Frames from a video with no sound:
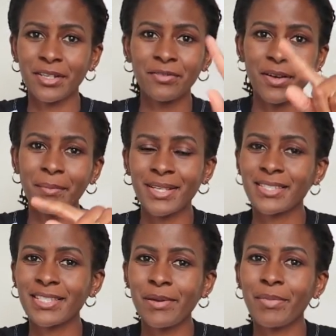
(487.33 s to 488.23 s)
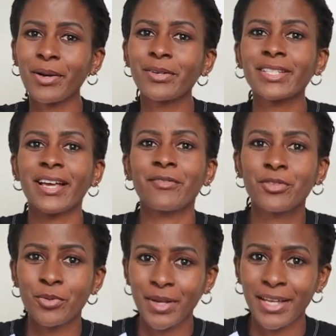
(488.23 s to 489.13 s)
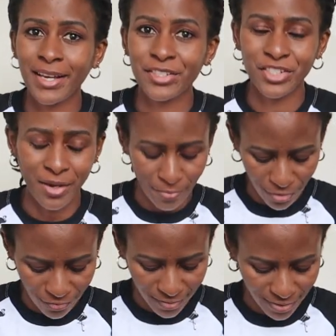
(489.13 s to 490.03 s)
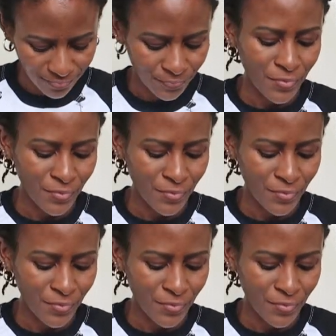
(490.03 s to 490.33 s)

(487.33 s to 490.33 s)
If I must step out, I have to wear a jumper over.